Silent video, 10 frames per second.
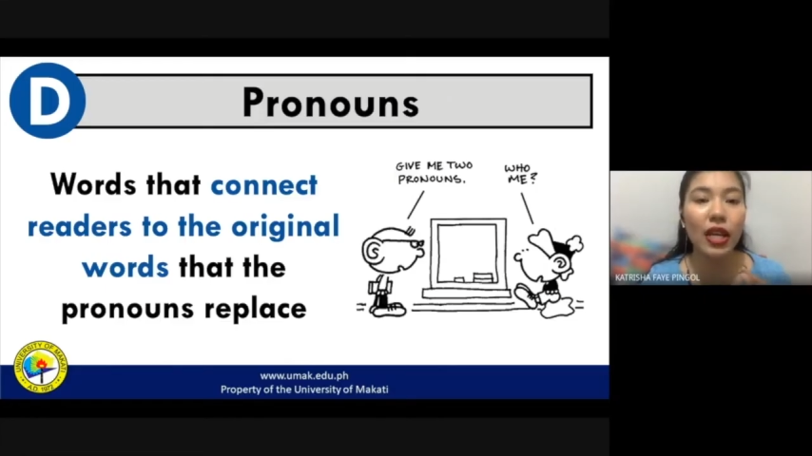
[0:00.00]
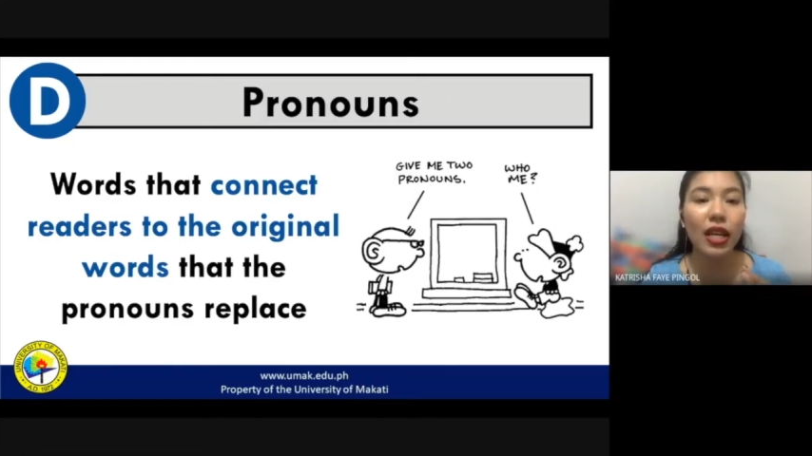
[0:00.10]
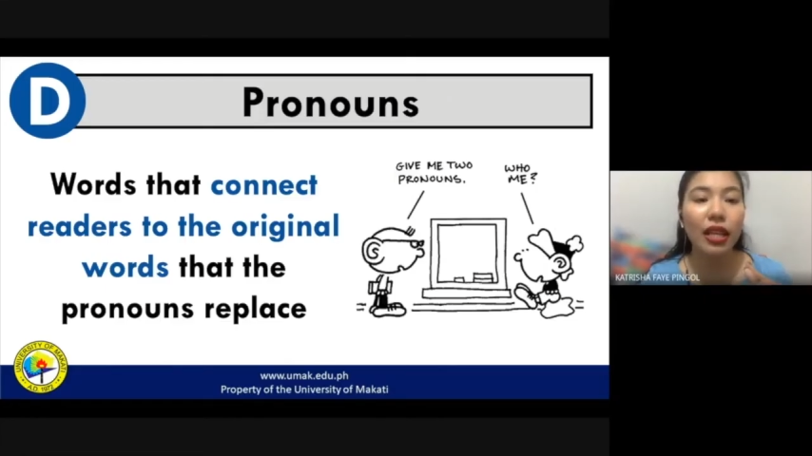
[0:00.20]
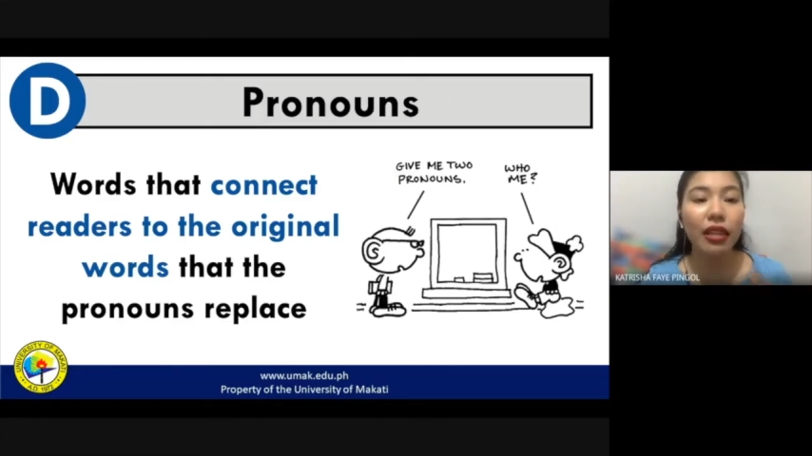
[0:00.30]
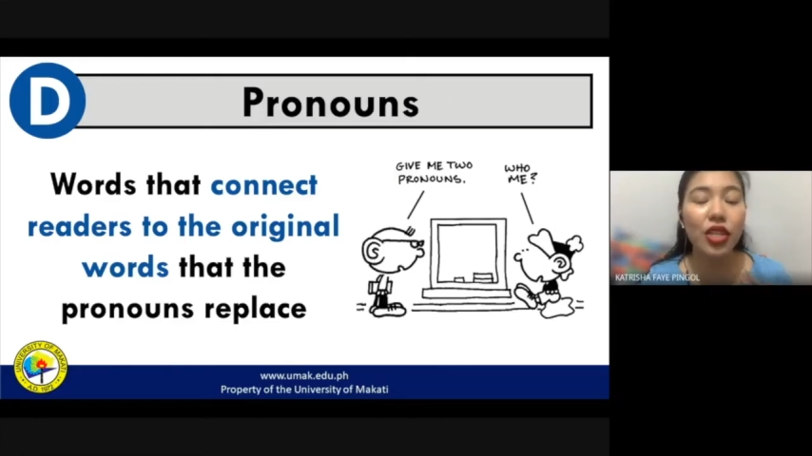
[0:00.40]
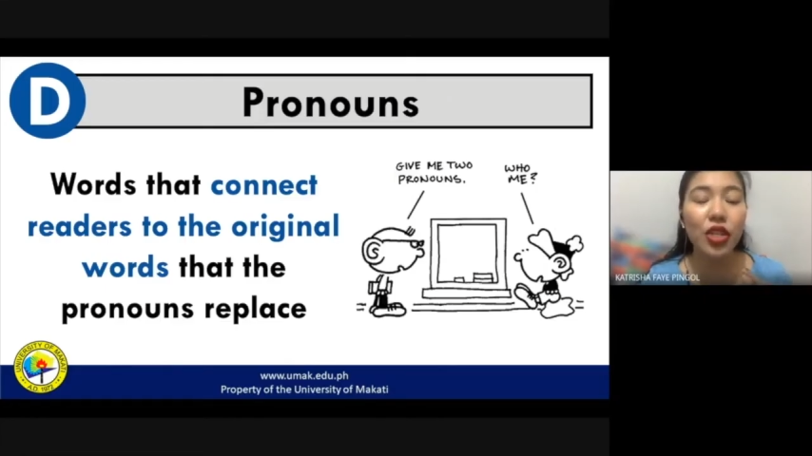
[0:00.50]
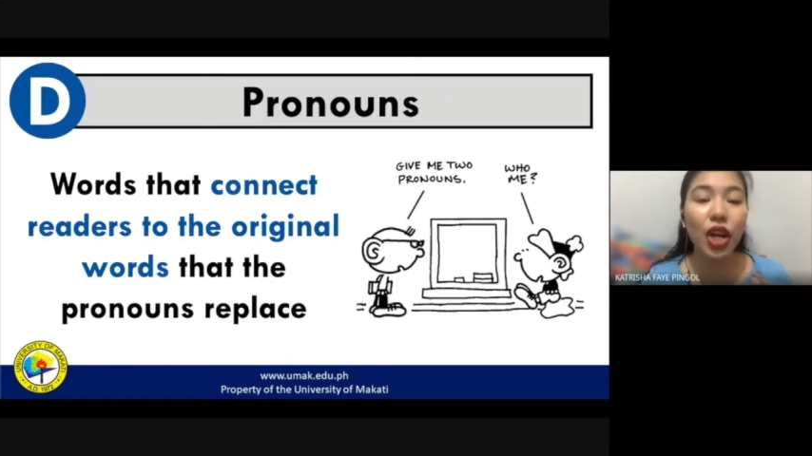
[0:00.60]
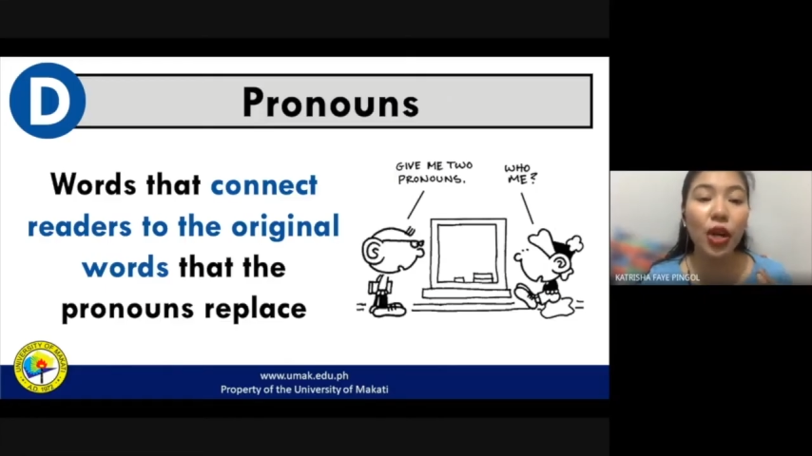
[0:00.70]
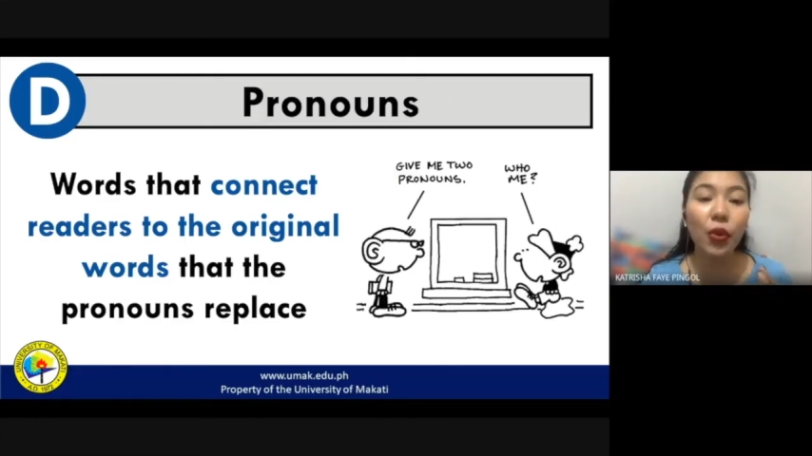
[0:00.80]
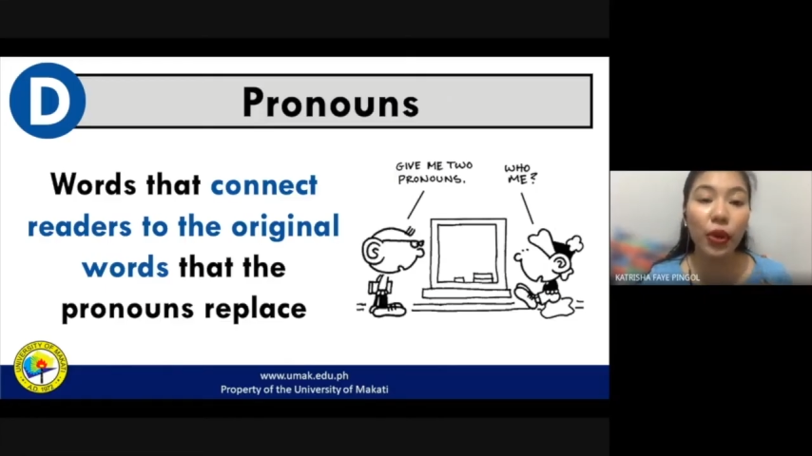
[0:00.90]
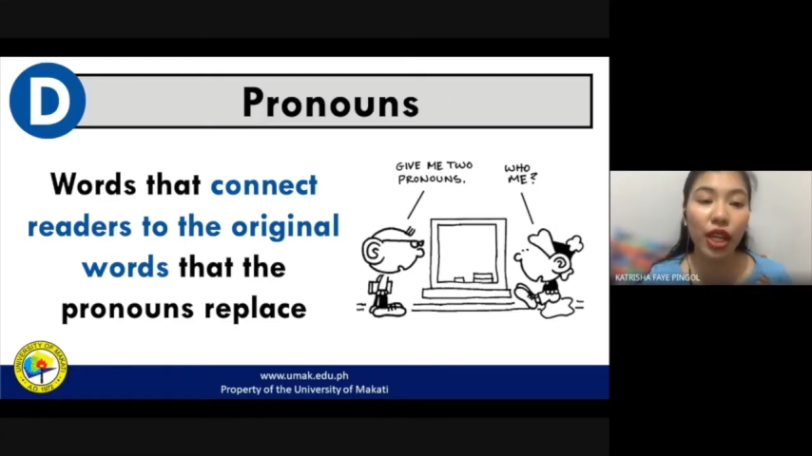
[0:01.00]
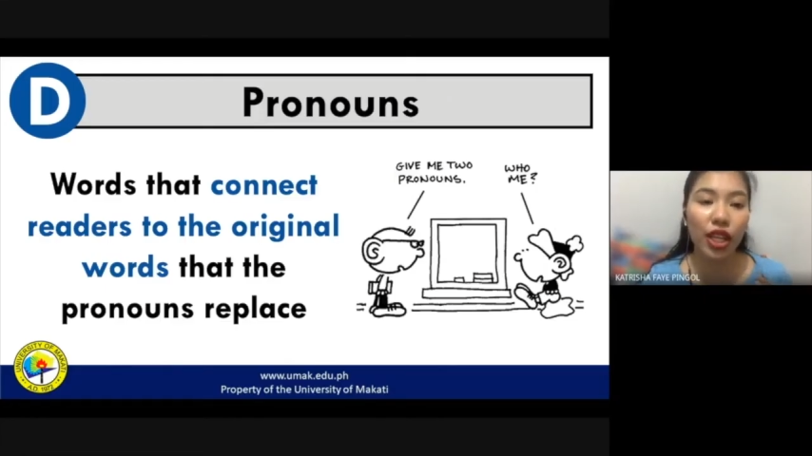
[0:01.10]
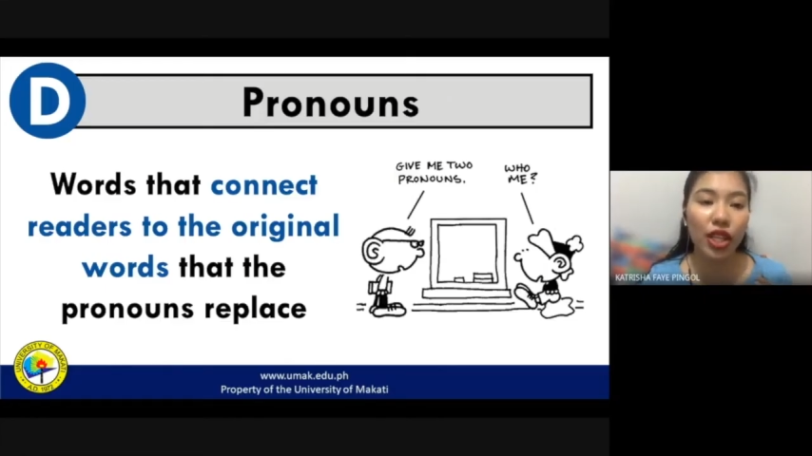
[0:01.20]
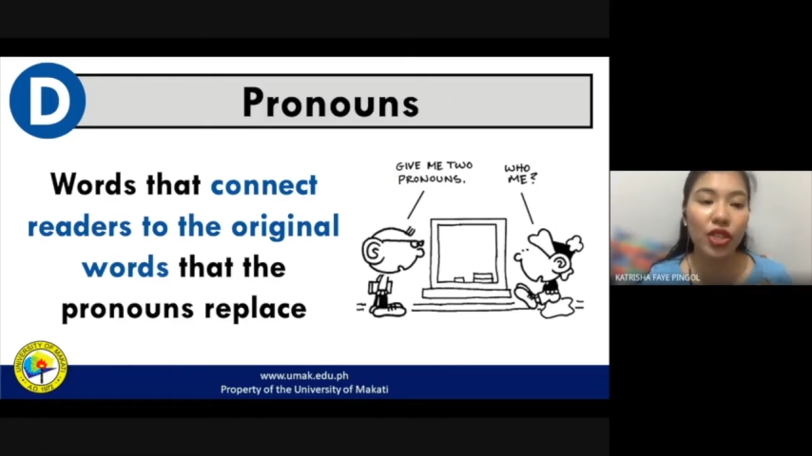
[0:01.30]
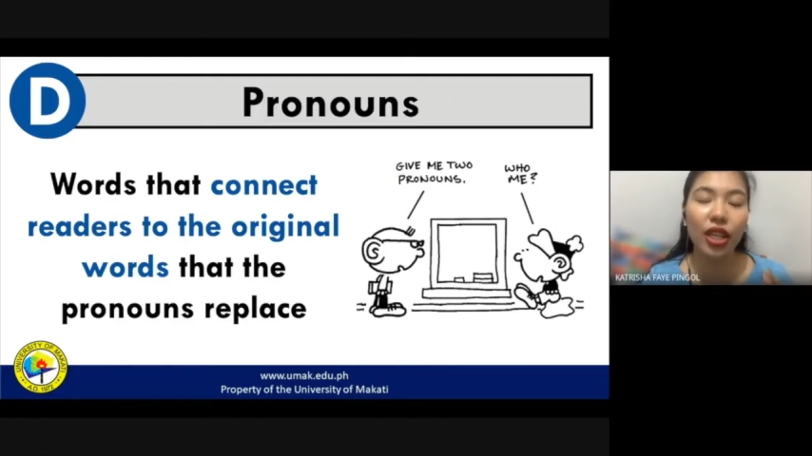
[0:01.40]
these are
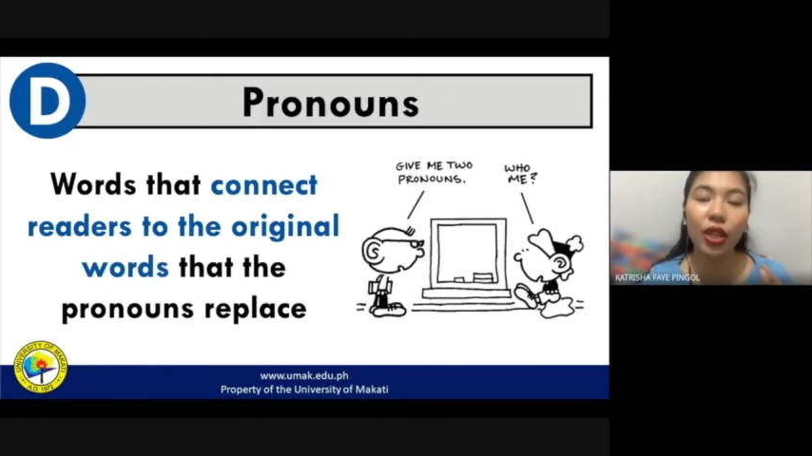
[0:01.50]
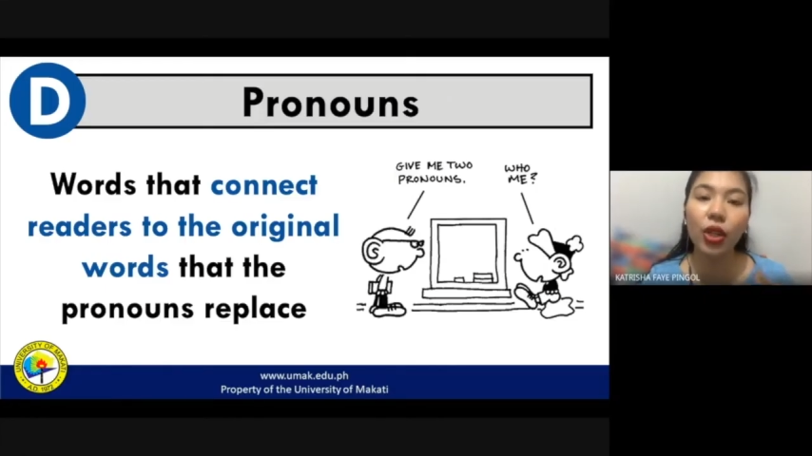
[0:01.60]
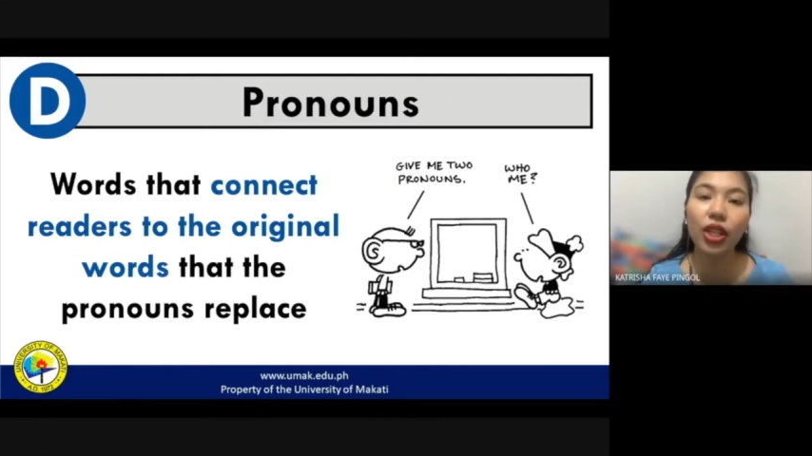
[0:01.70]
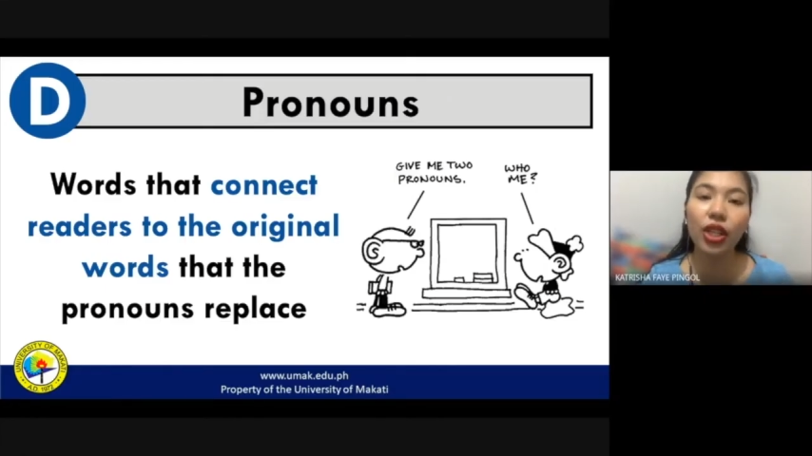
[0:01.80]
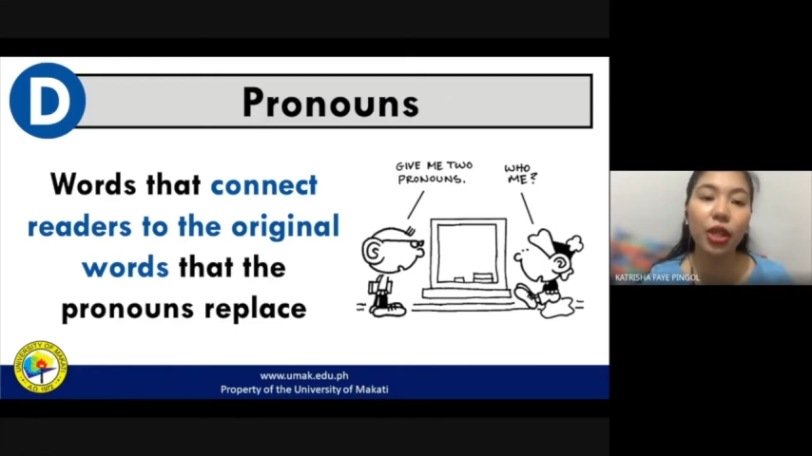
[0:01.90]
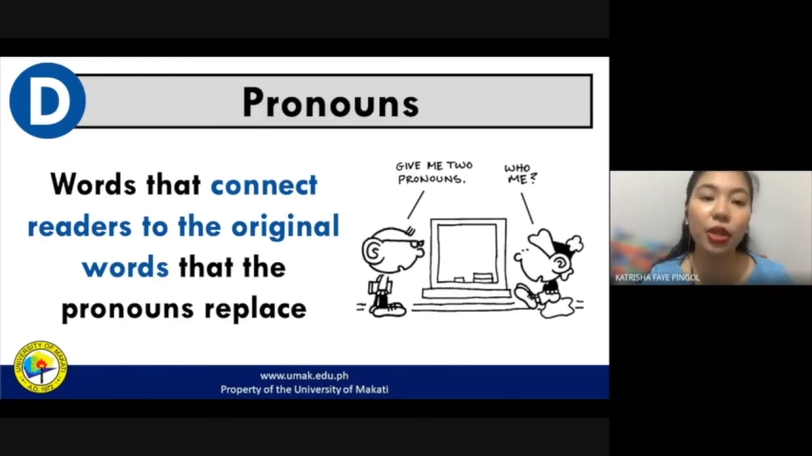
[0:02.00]
words that connect